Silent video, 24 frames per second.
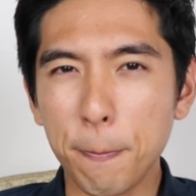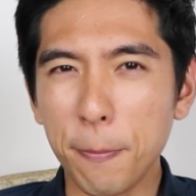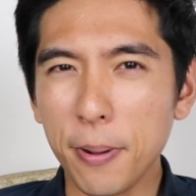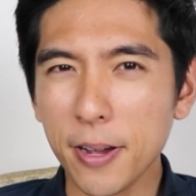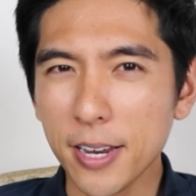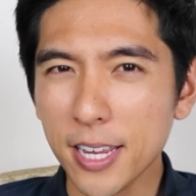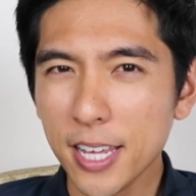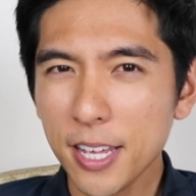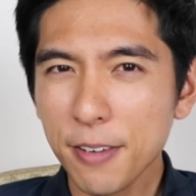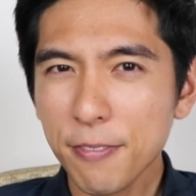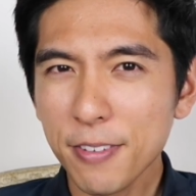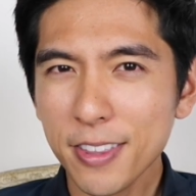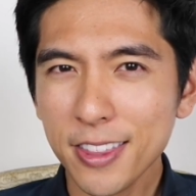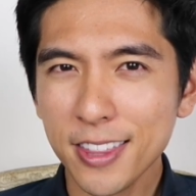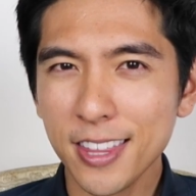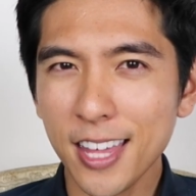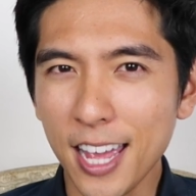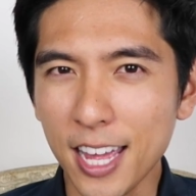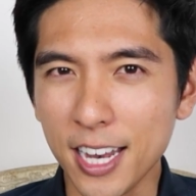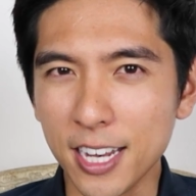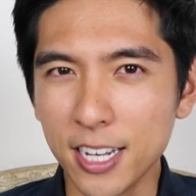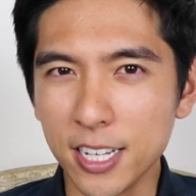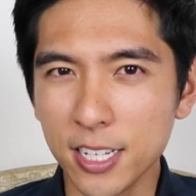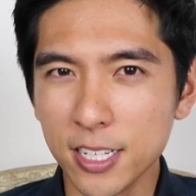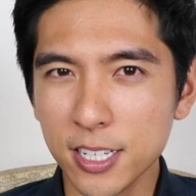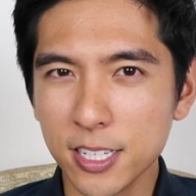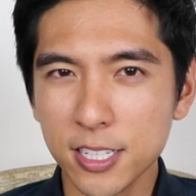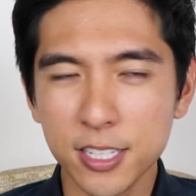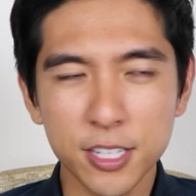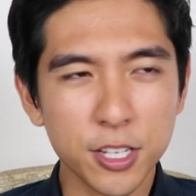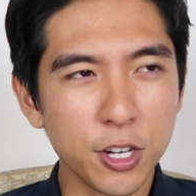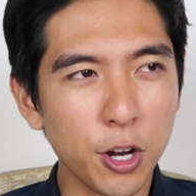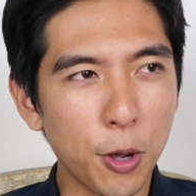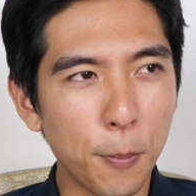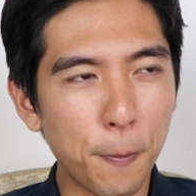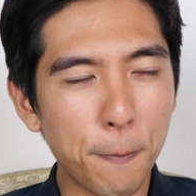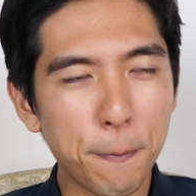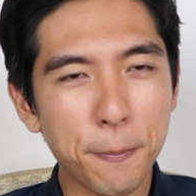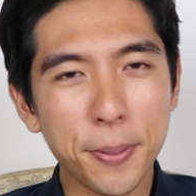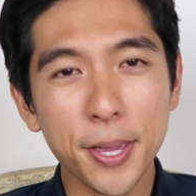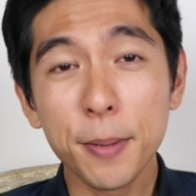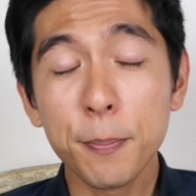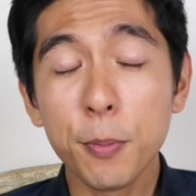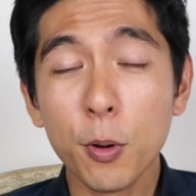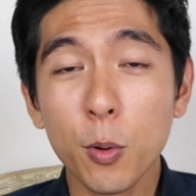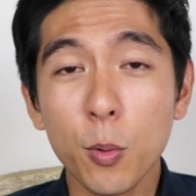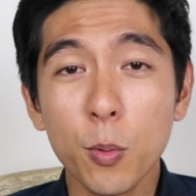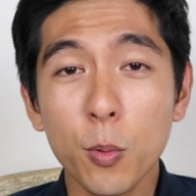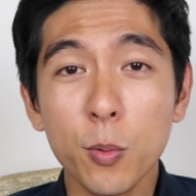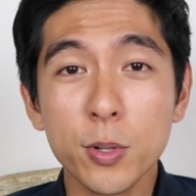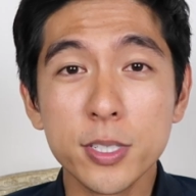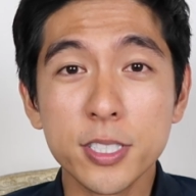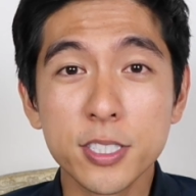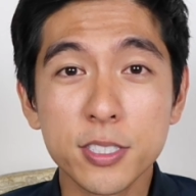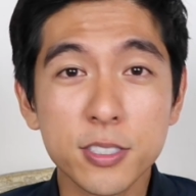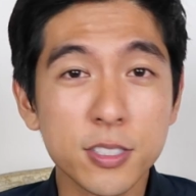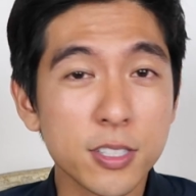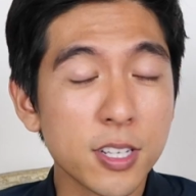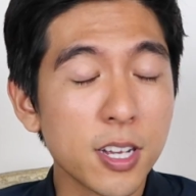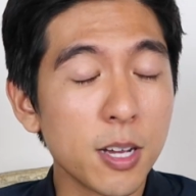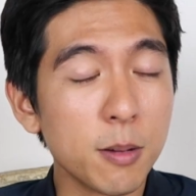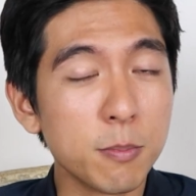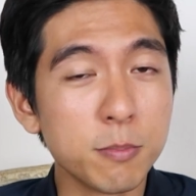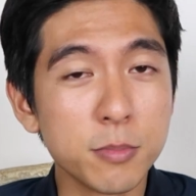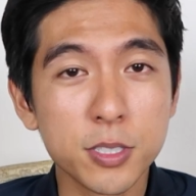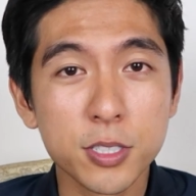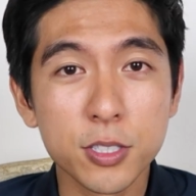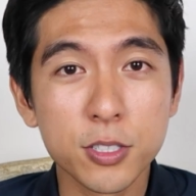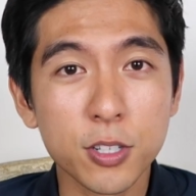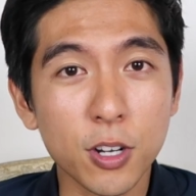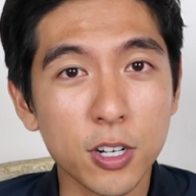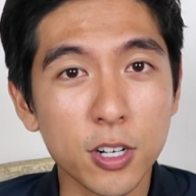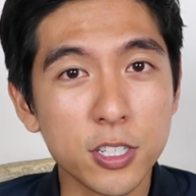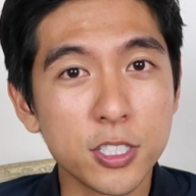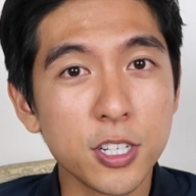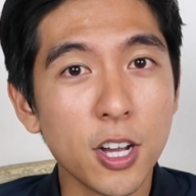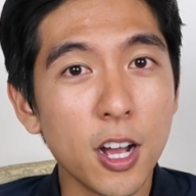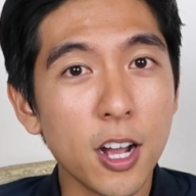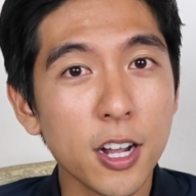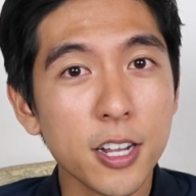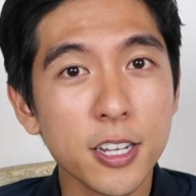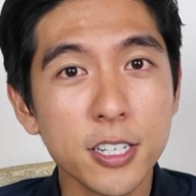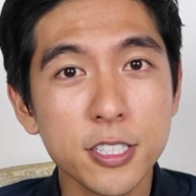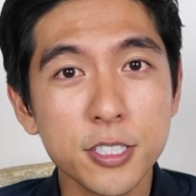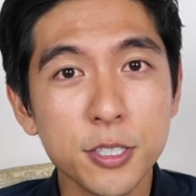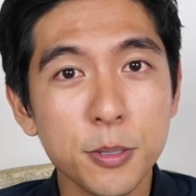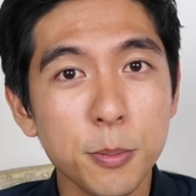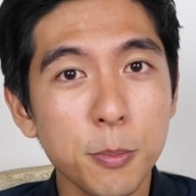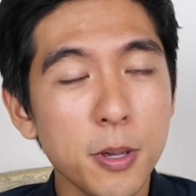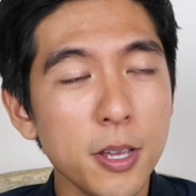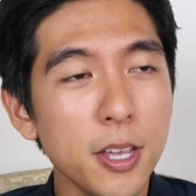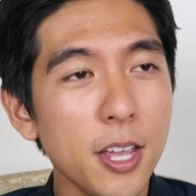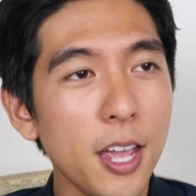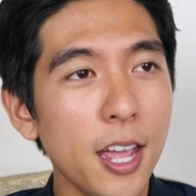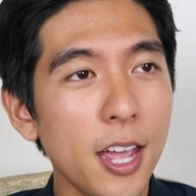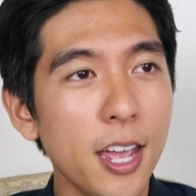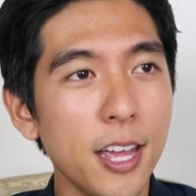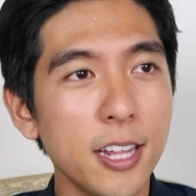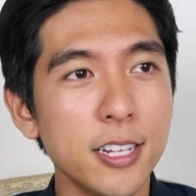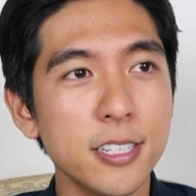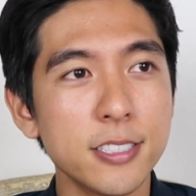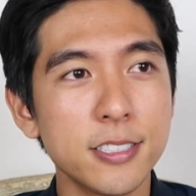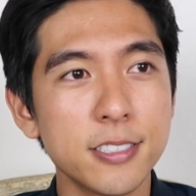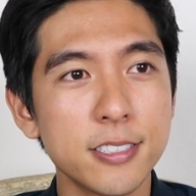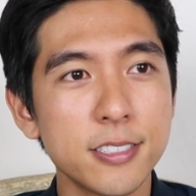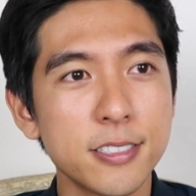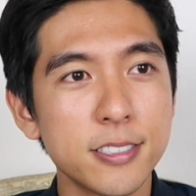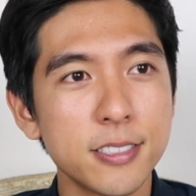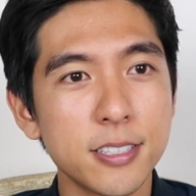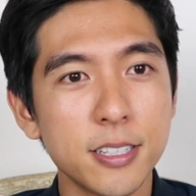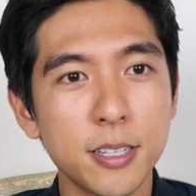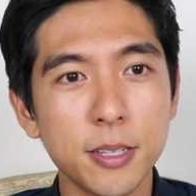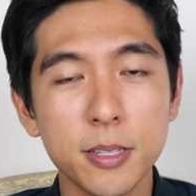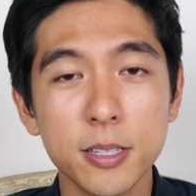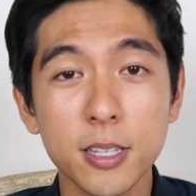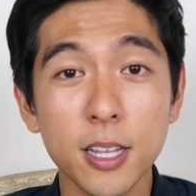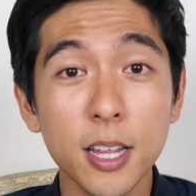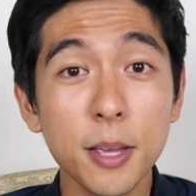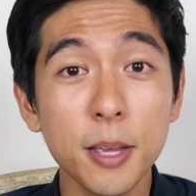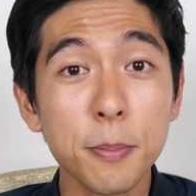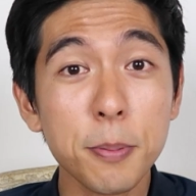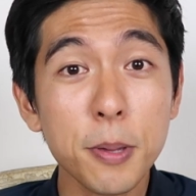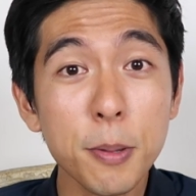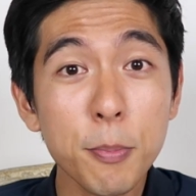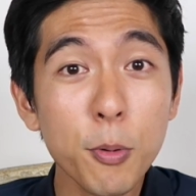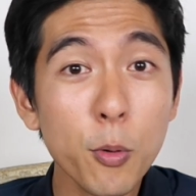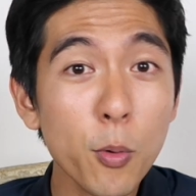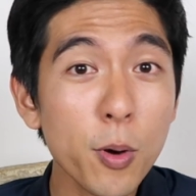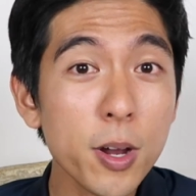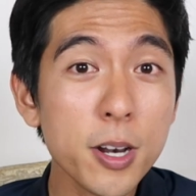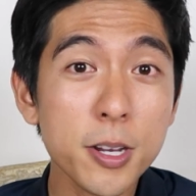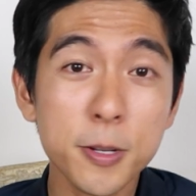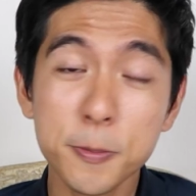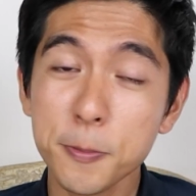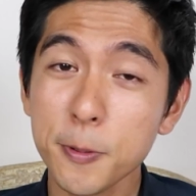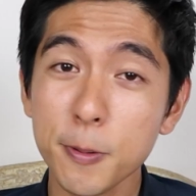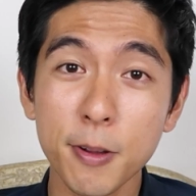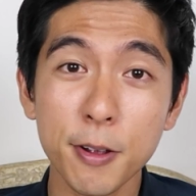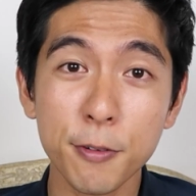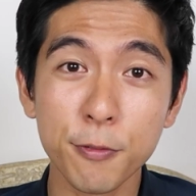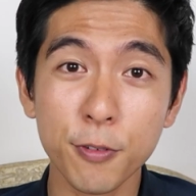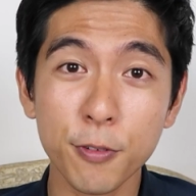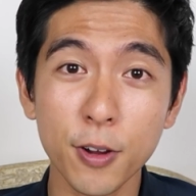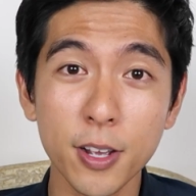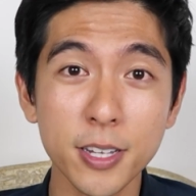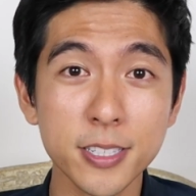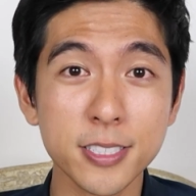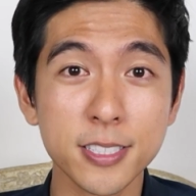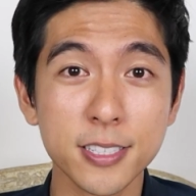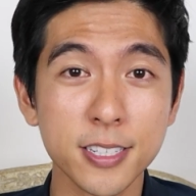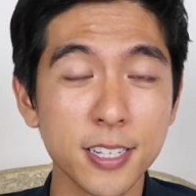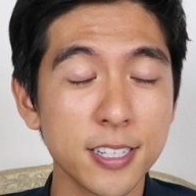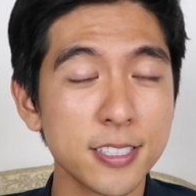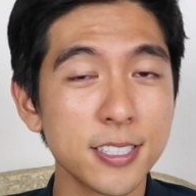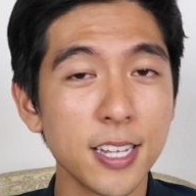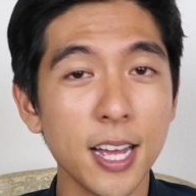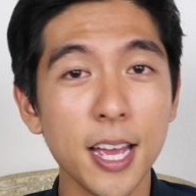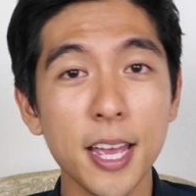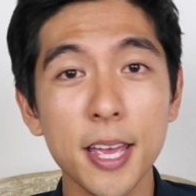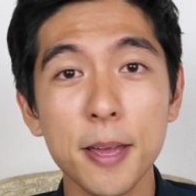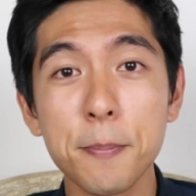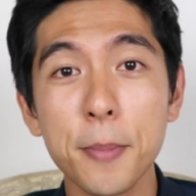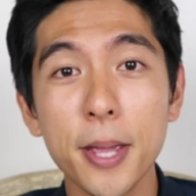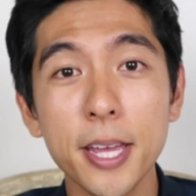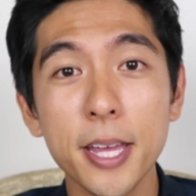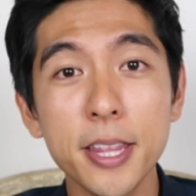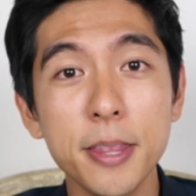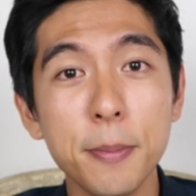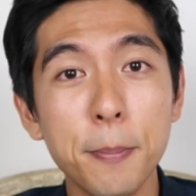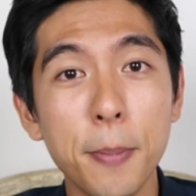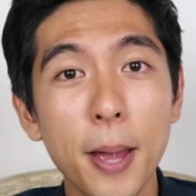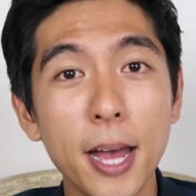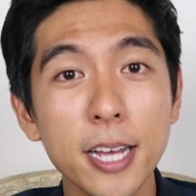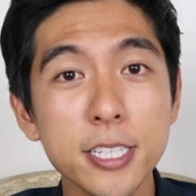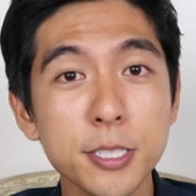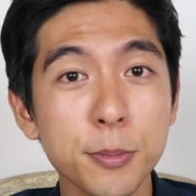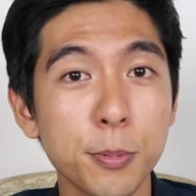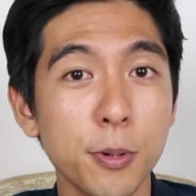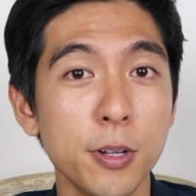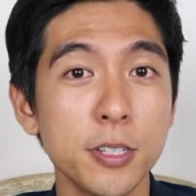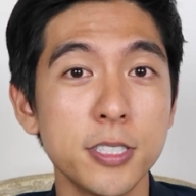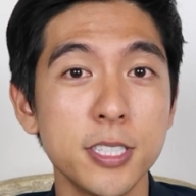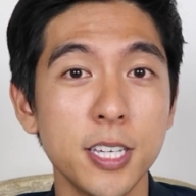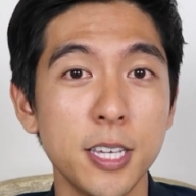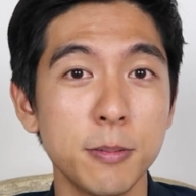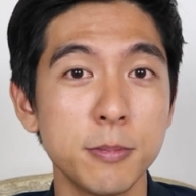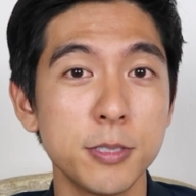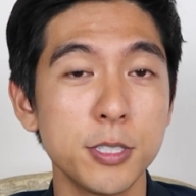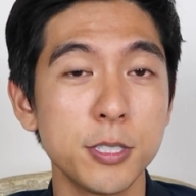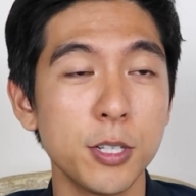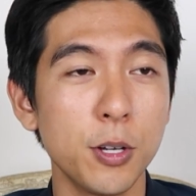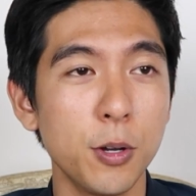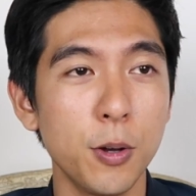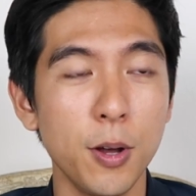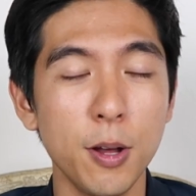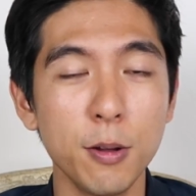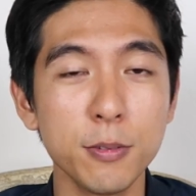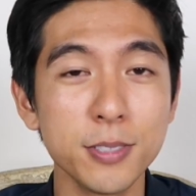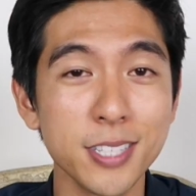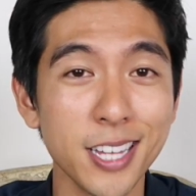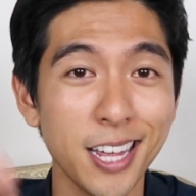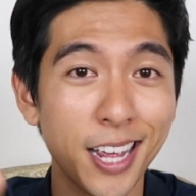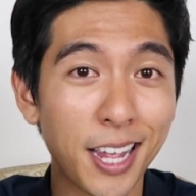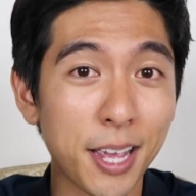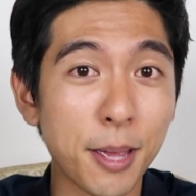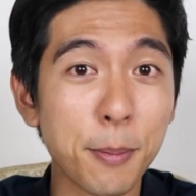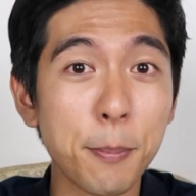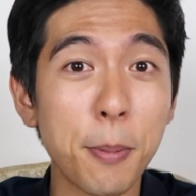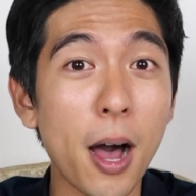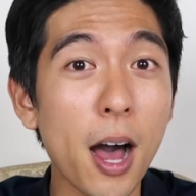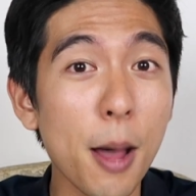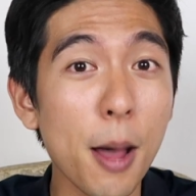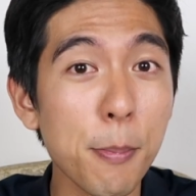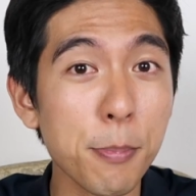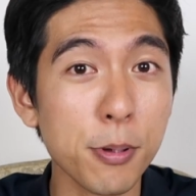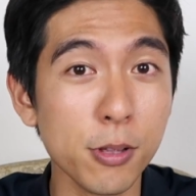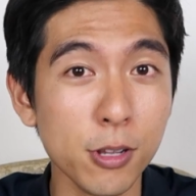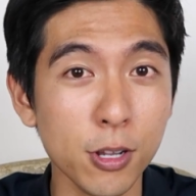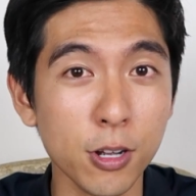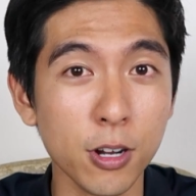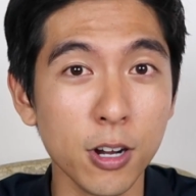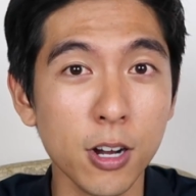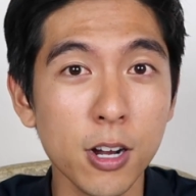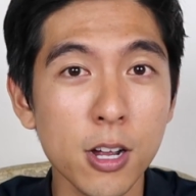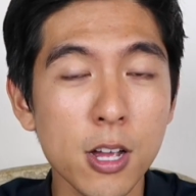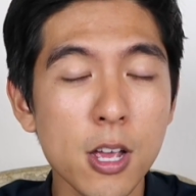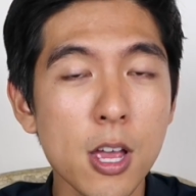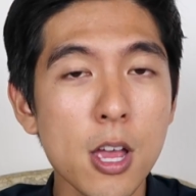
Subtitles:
But even then, people would start talking to me, and people wanted to be my friends because I had made the basketball team, so I was popular.